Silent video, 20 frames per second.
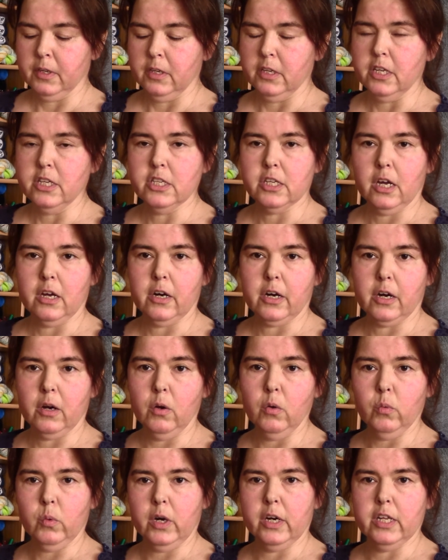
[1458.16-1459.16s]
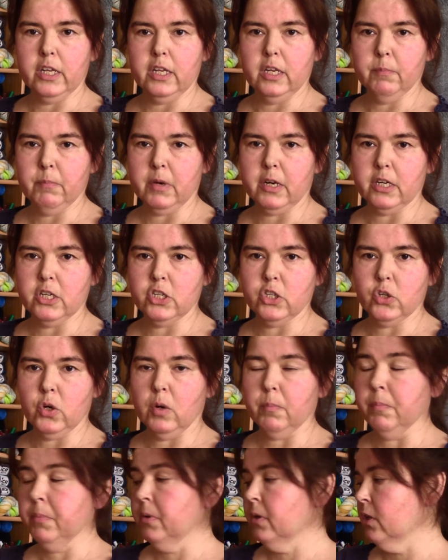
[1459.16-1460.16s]
these are already in my
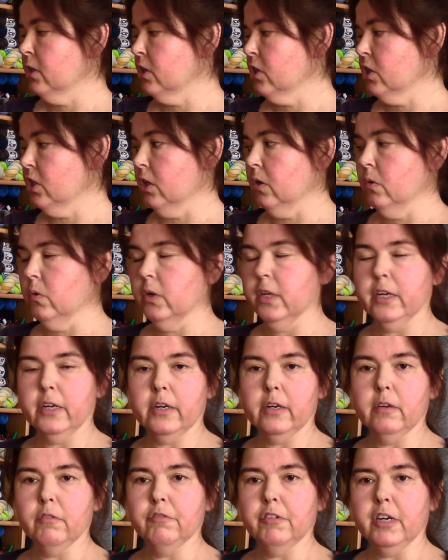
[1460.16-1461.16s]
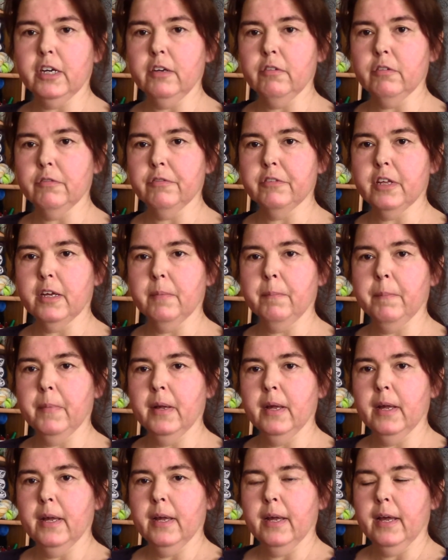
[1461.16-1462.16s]
shop. So there are 5 of them,
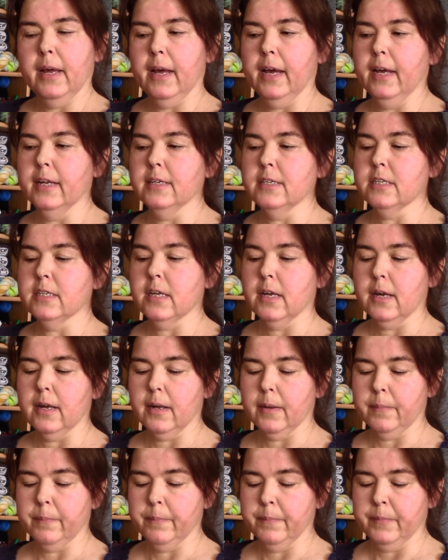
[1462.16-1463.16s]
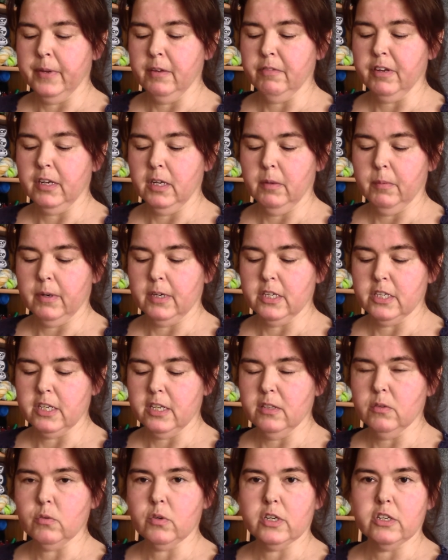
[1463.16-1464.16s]
and if anybody's
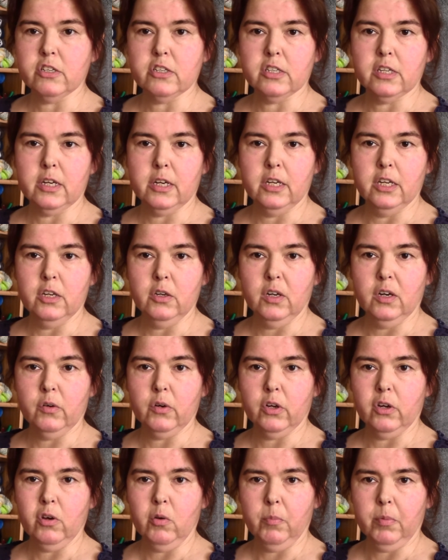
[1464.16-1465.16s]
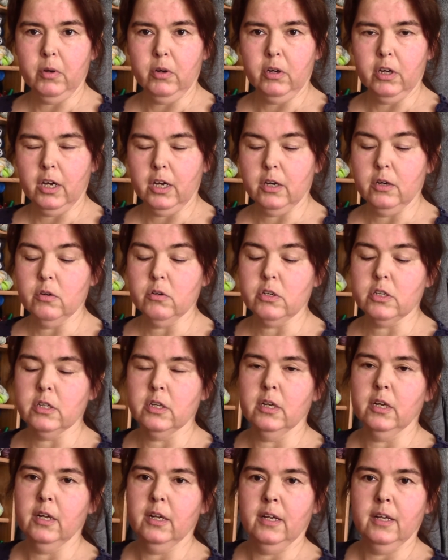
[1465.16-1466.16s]
interested, you know the coupon code.
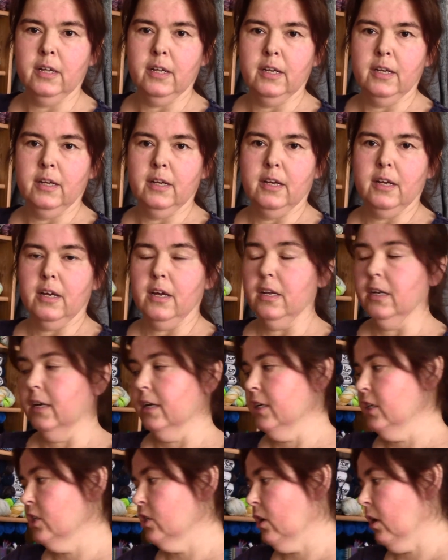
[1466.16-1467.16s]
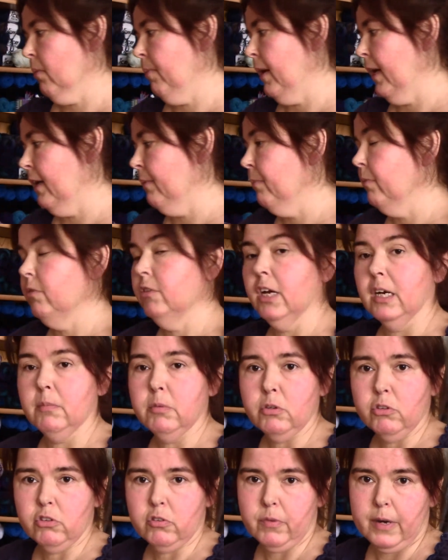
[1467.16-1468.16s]
A nice sock blank,
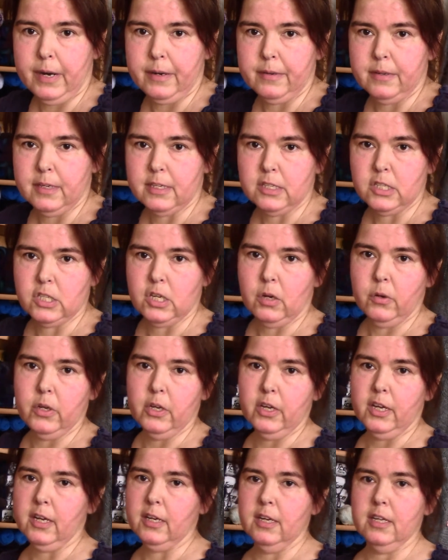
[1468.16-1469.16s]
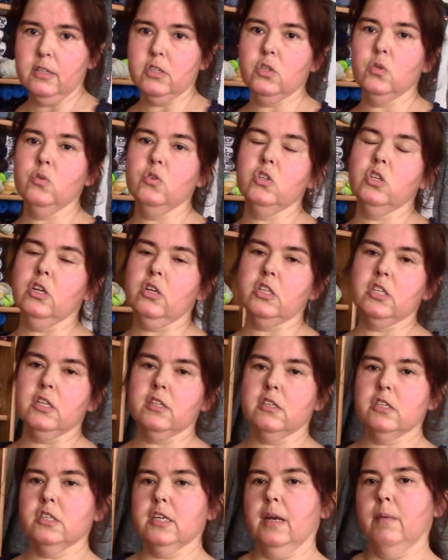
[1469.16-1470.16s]
double stranded, so you can knit 2 socks
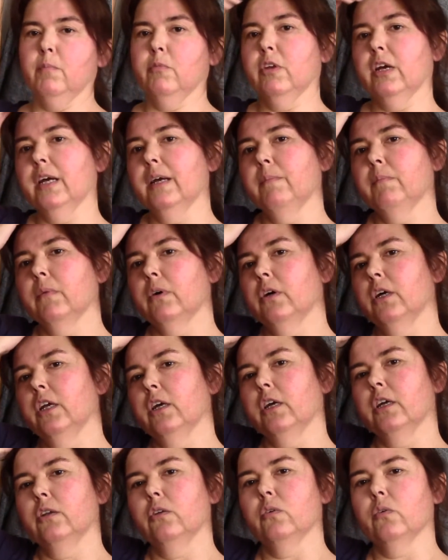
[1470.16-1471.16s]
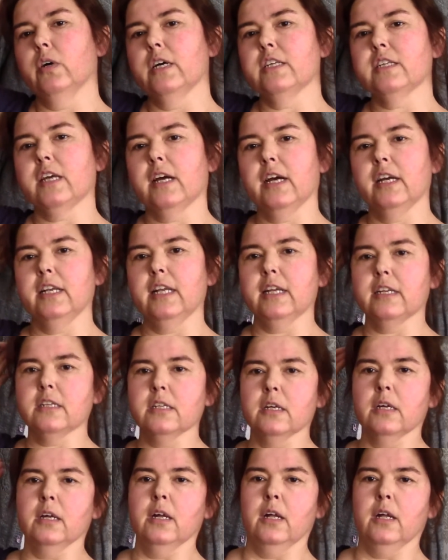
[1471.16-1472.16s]
at the same time, or you can do as I did,